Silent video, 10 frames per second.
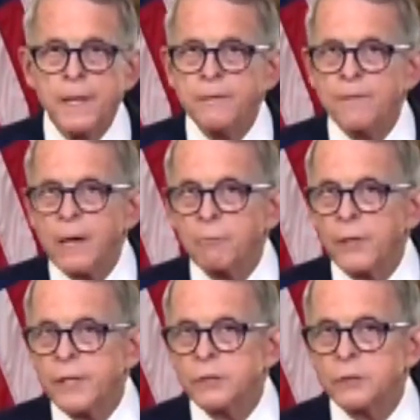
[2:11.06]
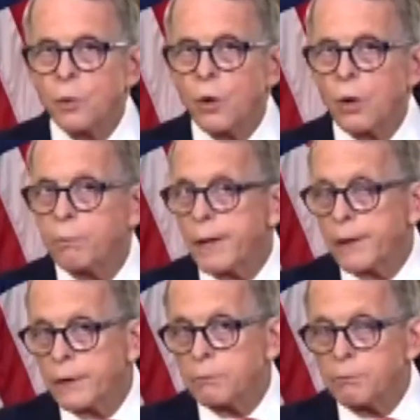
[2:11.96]
Many families were
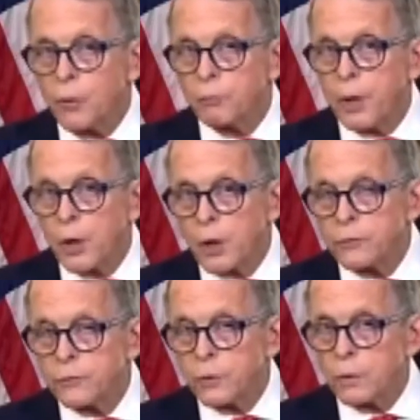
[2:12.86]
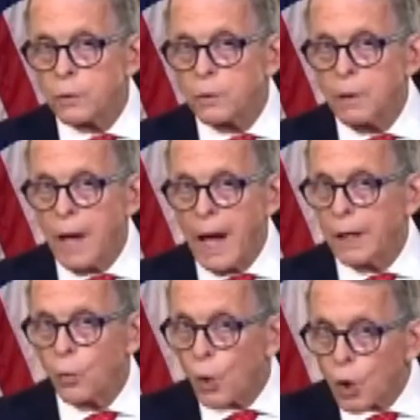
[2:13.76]
both parents are
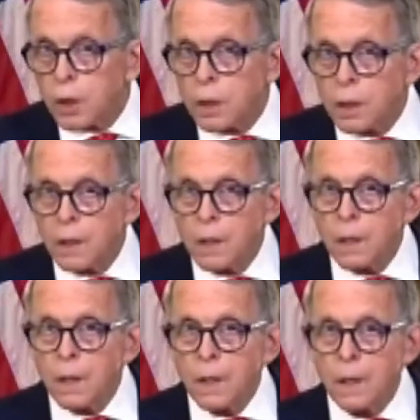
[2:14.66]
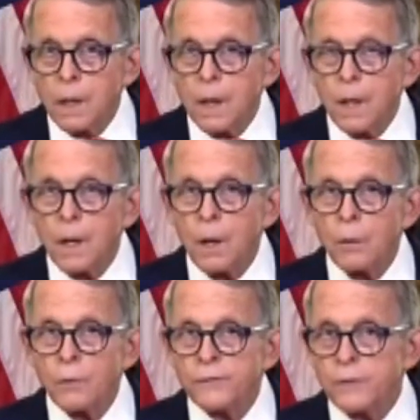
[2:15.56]
out of work.
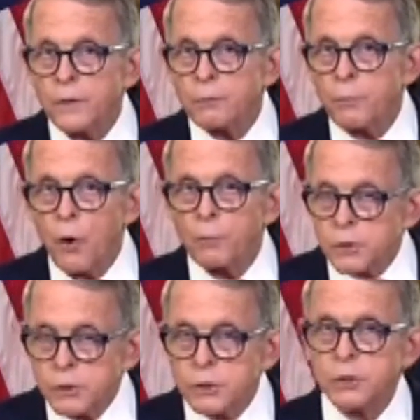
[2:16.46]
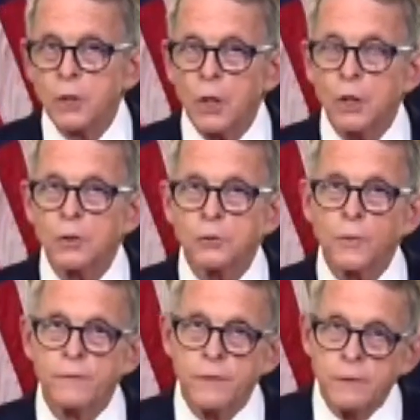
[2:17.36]
We've seen small businesses close.
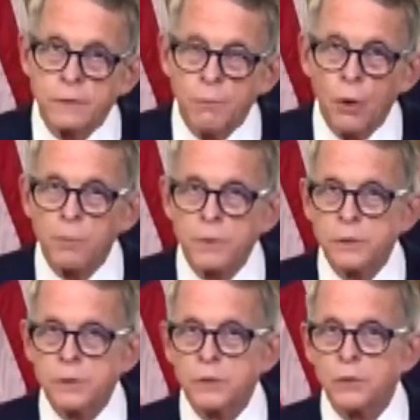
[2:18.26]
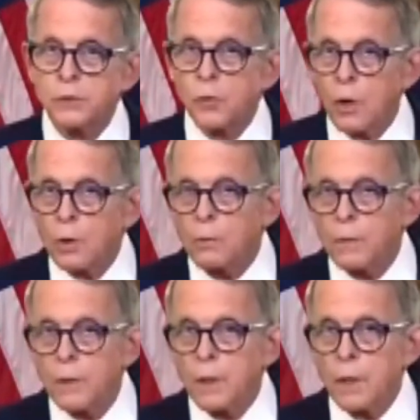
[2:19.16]
We've seen small businesses
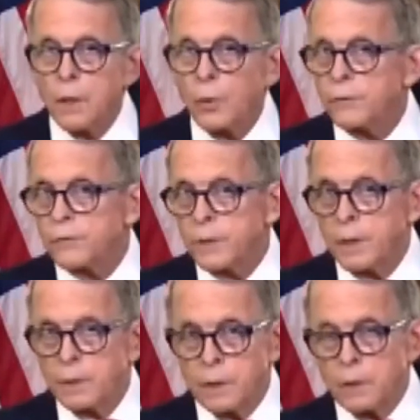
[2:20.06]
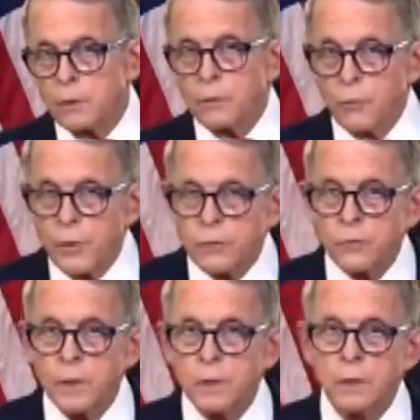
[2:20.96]
struggle. We've seen an
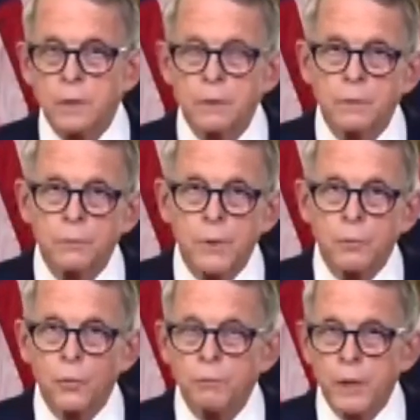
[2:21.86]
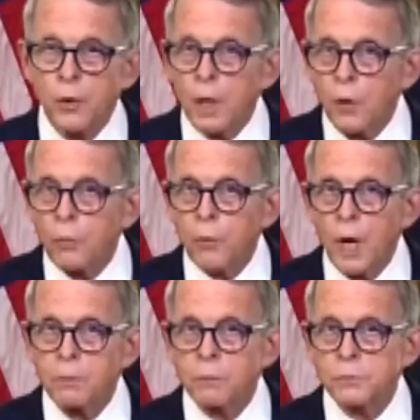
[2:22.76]
increase in people with mental health
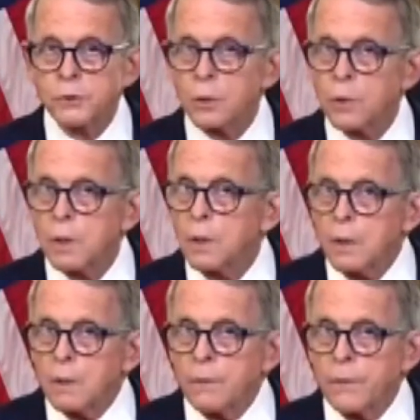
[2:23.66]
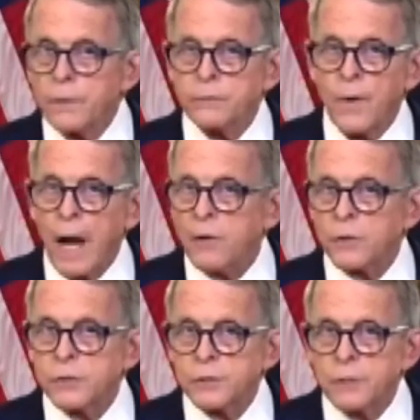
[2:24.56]
problems. So this
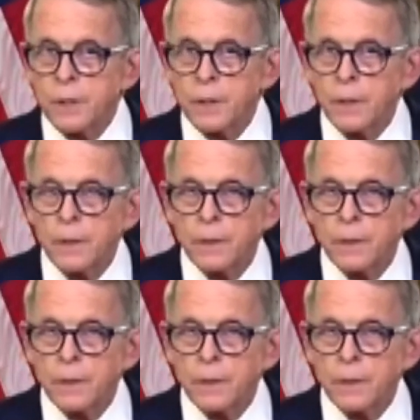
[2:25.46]
virus has